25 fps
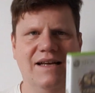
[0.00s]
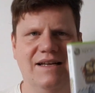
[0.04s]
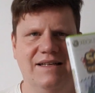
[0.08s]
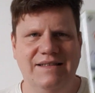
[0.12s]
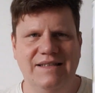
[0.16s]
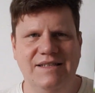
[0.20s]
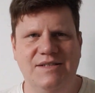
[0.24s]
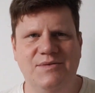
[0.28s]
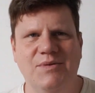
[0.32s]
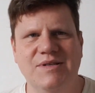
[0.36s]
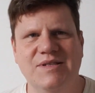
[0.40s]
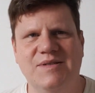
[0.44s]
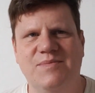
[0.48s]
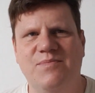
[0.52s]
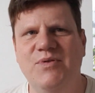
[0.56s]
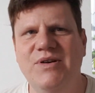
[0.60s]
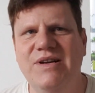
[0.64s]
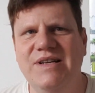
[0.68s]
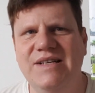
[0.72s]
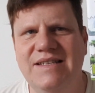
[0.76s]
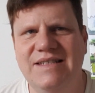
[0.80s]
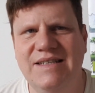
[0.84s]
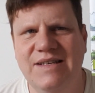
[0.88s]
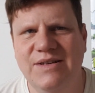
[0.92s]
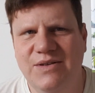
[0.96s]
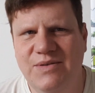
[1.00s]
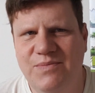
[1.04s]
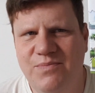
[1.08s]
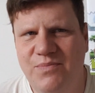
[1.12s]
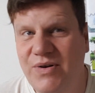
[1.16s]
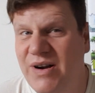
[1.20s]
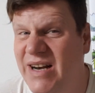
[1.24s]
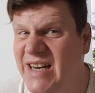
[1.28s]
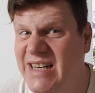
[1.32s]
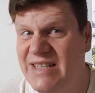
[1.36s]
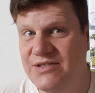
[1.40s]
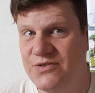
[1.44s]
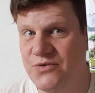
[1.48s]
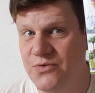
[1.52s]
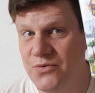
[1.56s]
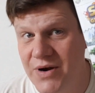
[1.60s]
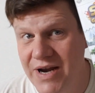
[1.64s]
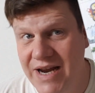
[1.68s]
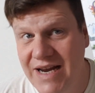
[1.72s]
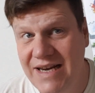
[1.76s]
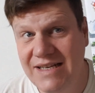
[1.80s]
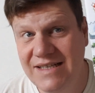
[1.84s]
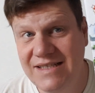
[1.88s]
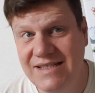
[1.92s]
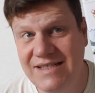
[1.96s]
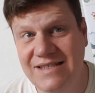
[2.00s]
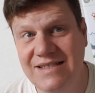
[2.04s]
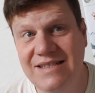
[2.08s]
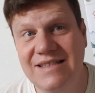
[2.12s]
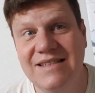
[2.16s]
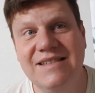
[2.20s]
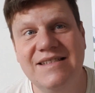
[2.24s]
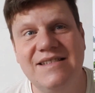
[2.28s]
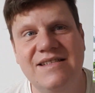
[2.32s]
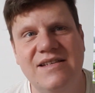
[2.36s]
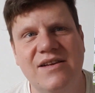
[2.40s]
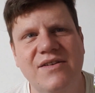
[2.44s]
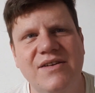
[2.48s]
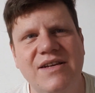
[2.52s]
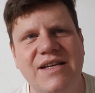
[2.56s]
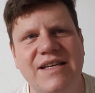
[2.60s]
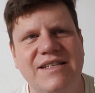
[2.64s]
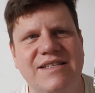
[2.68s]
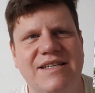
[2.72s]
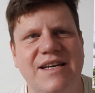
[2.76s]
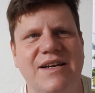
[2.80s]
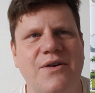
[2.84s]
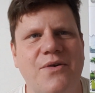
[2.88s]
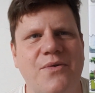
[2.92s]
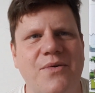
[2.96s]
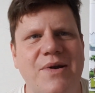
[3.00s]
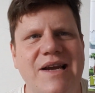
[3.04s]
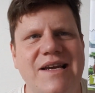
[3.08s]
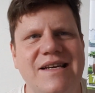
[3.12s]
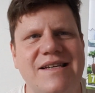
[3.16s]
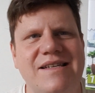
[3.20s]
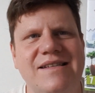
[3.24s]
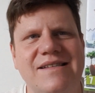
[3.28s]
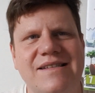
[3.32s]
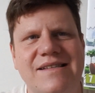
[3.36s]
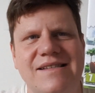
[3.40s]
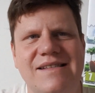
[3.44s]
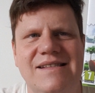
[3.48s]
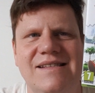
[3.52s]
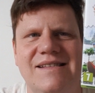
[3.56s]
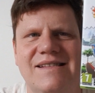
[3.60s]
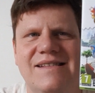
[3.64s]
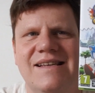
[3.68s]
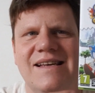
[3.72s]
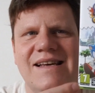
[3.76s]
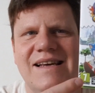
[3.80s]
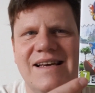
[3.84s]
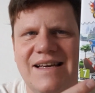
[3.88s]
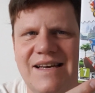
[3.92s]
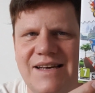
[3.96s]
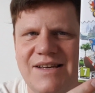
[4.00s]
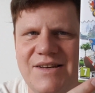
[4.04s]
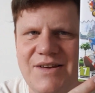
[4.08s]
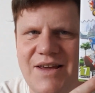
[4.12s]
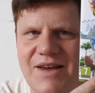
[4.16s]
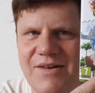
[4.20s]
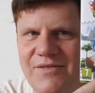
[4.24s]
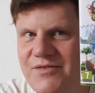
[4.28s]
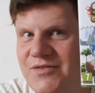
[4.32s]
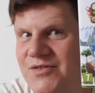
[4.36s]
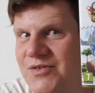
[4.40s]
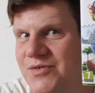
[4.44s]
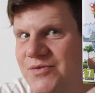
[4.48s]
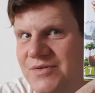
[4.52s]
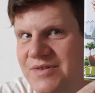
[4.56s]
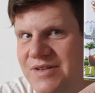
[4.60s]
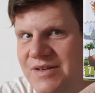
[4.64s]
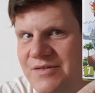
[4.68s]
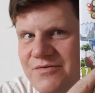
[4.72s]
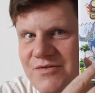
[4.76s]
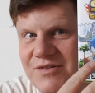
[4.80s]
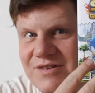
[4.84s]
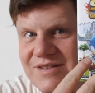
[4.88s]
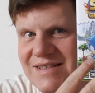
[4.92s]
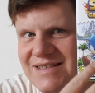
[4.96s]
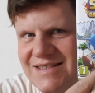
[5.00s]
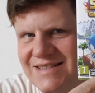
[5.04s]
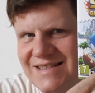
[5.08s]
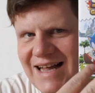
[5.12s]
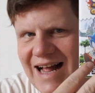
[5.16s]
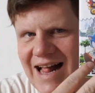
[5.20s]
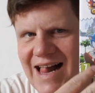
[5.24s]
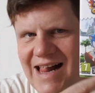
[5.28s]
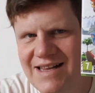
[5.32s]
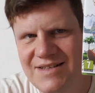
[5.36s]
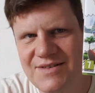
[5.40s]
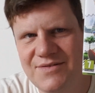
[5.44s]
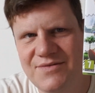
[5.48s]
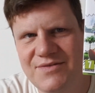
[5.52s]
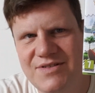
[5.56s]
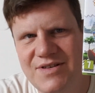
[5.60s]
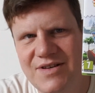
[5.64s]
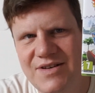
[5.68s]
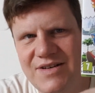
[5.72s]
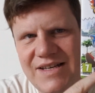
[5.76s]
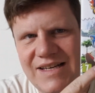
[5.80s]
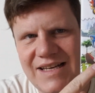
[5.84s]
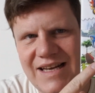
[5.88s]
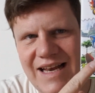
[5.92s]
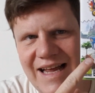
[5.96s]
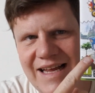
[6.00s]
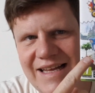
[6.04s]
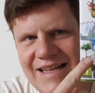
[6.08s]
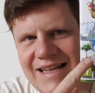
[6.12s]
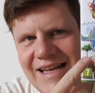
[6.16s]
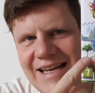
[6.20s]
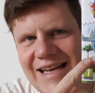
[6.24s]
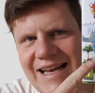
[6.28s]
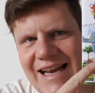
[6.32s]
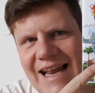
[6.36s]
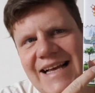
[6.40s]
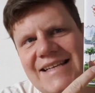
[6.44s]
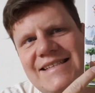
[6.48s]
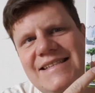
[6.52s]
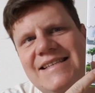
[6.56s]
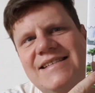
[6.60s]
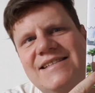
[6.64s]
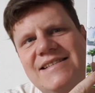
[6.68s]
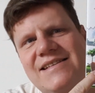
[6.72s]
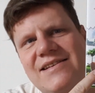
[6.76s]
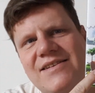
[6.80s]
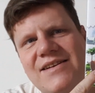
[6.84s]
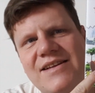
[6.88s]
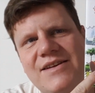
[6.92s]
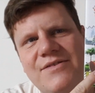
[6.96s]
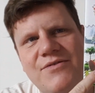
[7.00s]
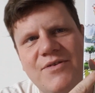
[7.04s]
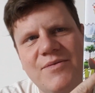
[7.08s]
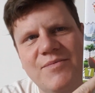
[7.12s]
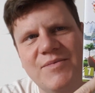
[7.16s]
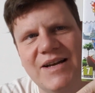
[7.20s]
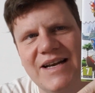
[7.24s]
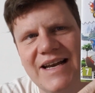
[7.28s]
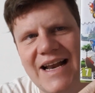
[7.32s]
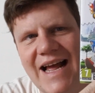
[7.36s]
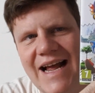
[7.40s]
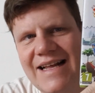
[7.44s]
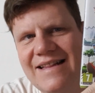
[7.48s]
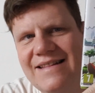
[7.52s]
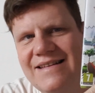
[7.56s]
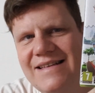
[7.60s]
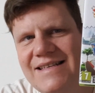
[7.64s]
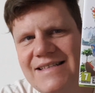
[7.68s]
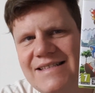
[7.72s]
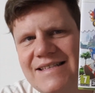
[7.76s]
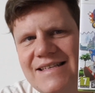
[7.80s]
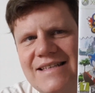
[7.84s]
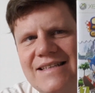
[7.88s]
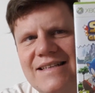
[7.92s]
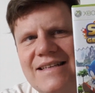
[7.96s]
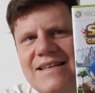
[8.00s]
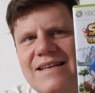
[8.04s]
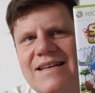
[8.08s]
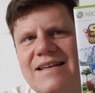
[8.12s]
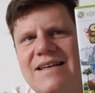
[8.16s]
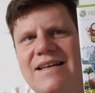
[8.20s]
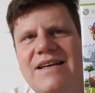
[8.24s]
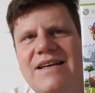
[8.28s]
This one's pretty strange. Sonic Generations. You have two different styles of Sonic, like the classic Sonic from the 90s and the